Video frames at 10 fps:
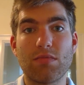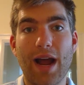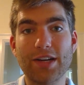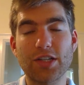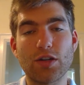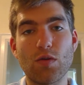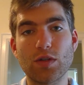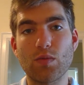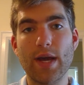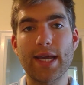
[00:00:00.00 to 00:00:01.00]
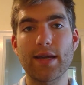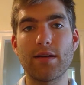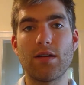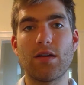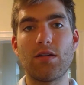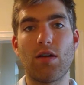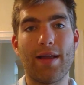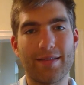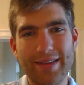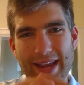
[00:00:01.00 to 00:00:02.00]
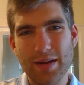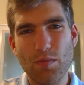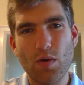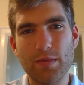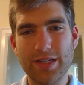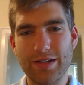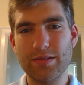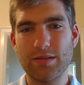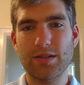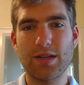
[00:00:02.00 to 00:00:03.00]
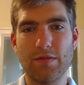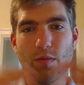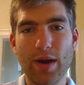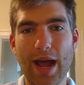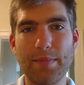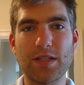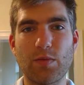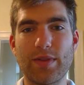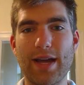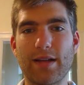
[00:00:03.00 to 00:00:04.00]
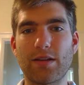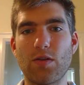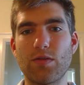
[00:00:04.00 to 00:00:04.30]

actually goes away, and gaining more material stuff? What happens when that